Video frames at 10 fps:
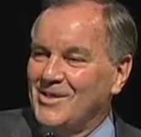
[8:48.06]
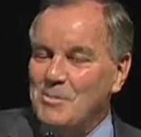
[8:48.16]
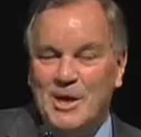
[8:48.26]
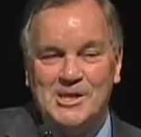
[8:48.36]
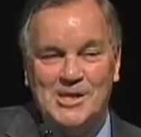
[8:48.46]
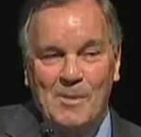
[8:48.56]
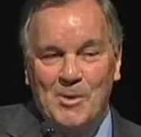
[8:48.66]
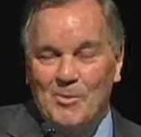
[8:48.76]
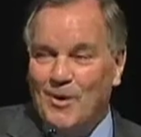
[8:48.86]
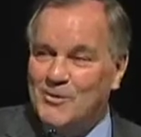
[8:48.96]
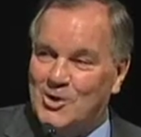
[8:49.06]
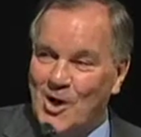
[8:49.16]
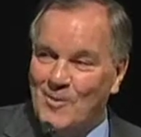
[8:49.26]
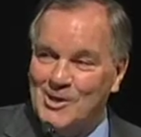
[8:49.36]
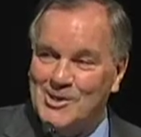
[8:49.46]
Big Steppenwolf,
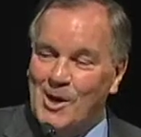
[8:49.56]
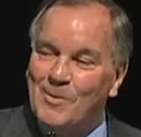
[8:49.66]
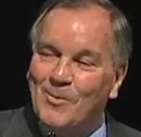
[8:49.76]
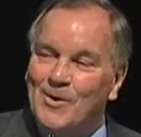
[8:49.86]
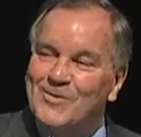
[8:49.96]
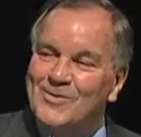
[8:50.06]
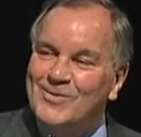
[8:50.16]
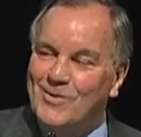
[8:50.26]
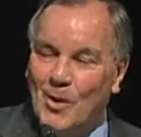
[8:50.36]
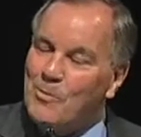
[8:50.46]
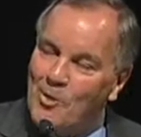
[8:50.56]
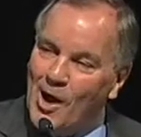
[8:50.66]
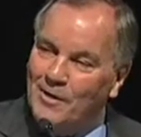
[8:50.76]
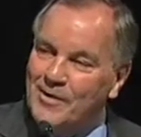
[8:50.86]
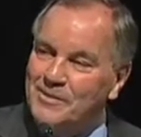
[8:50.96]
chairman of Steppenwolf. I'm very
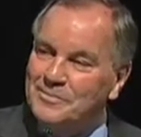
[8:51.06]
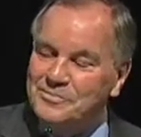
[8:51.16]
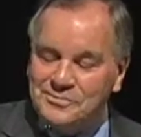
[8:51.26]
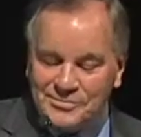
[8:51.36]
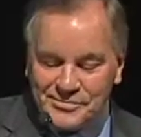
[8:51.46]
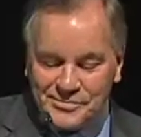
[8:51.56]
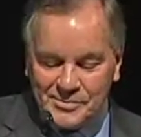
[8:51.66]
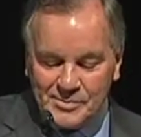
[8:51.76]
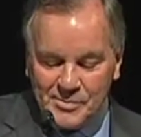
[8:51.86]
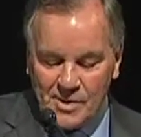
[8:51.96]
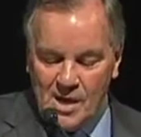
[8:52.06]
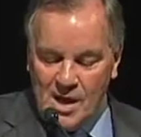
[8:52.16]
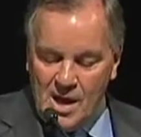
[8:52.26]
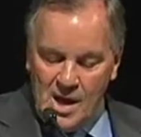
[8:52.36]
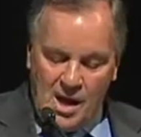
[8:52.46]
proud of it.
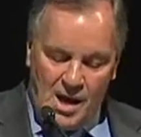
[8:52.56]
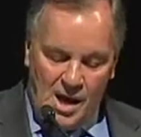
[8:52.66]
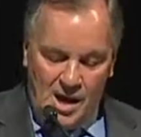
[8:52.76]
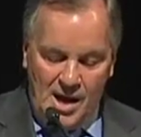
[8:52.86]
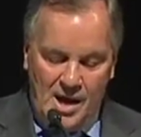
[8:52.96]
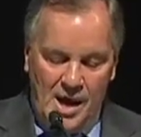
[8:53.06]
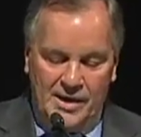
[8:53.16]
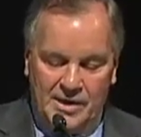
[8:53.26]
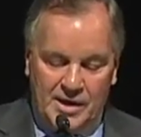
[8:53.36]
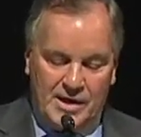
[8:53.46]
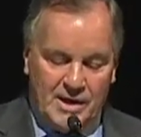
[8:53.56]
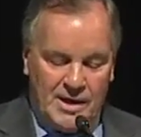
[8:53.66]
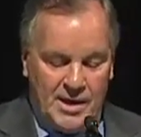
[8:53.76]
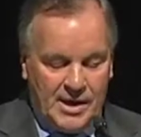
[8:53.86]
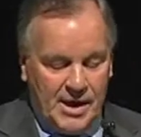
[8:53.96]
I think,
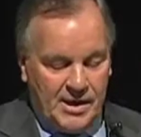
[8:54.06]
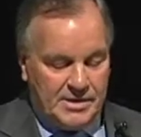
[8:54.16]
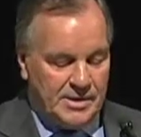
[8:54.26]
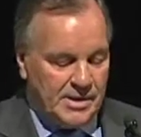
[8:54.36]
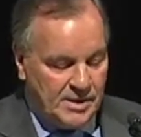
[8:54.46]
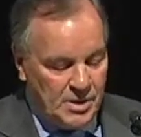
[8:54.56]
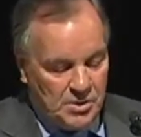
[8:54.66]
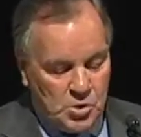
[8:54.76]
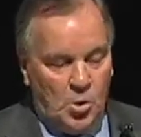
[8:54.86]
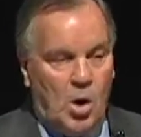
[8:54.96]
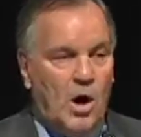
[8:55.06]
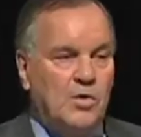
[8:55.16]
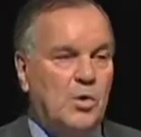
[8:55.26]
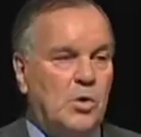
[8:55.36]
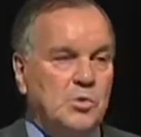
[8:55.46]
again, to all
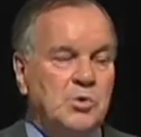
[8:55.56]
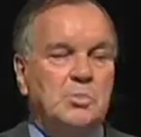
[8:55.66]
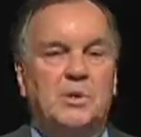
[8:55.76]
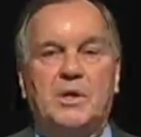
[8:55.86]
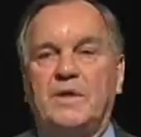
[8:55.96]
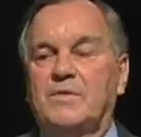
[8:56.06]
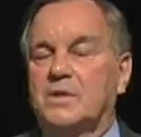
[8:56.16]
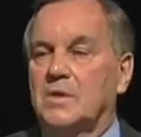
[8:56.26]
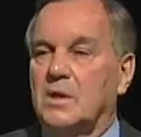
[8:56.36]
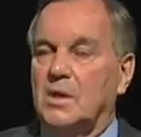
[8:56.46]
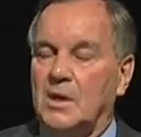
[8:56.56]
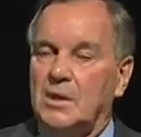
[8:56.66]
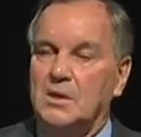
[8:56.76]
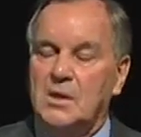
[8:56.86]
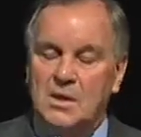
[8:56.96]
those who believed
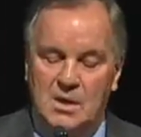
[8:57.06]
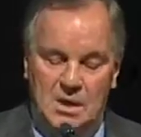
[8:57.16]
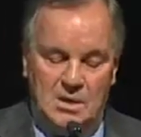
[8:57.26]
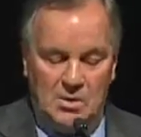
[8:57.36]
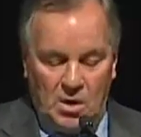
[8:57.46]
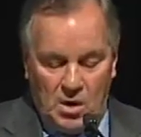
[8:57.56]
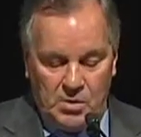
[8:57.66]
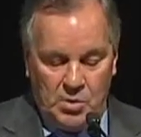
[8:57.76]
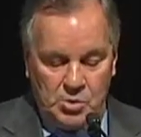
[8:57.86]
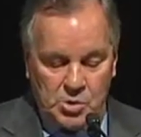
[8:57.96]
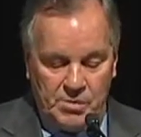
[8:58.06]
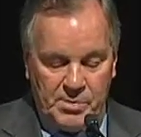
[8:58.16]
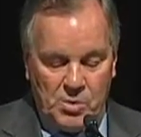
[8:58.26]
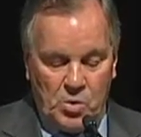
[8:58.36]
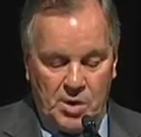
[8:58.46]
and all those who have
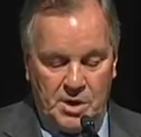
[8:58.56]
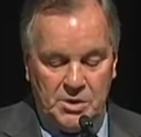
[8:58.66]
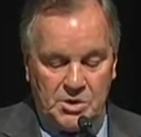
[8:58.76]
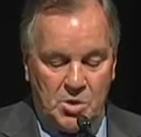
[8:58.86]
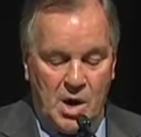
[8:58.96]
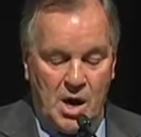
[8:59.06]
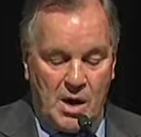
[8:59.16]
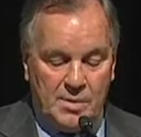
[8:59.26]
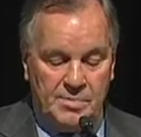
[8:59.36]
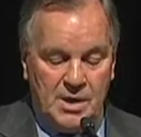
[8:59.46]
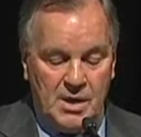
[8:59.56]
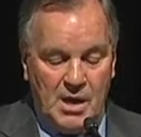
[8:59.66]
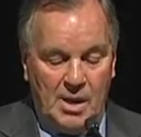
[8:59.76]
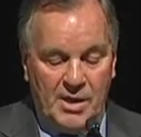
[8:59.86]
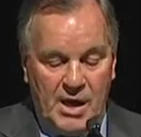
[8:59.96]
been working so hard
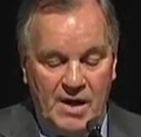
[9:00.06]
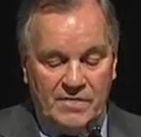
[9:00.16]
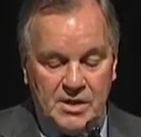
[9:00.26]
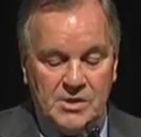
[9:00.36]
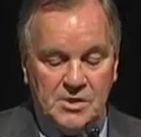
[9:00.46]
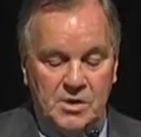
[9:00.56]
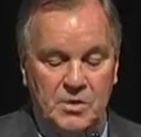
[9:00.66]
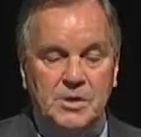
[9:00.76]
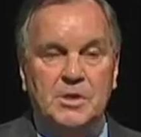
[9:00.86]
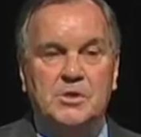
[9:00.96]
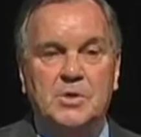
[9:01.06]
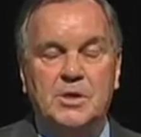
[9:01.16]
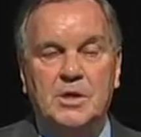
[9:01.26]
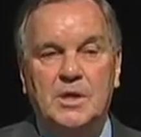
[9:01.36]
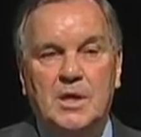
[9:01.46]
on behalf of this theater
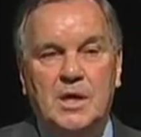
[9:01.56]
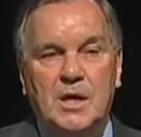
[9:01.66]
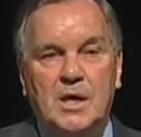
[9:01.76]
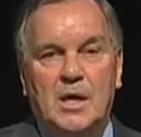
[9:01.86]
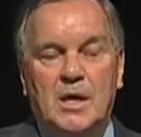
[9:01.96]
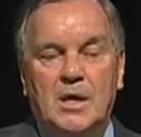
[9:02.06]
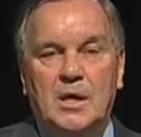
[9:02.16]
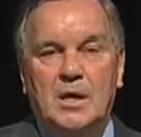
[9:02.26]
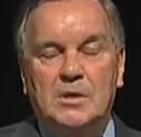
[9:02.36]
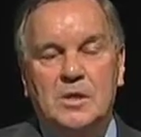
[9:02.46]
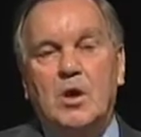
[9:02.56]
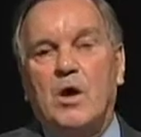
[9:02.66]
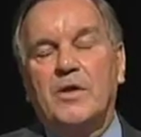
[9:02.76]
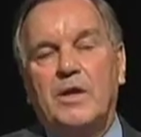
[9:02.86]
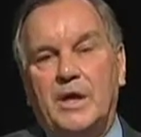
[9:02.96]
district, and to
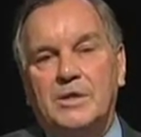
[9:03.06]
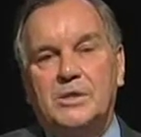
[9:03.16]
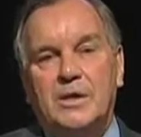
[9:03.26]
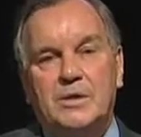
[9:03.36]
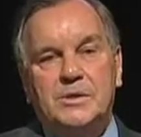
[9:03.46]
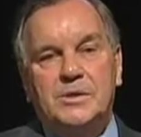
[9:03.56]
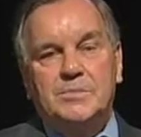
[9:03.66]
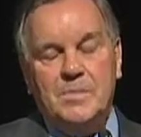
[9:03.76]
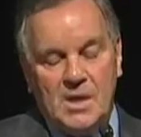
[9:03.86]
all the naysayers,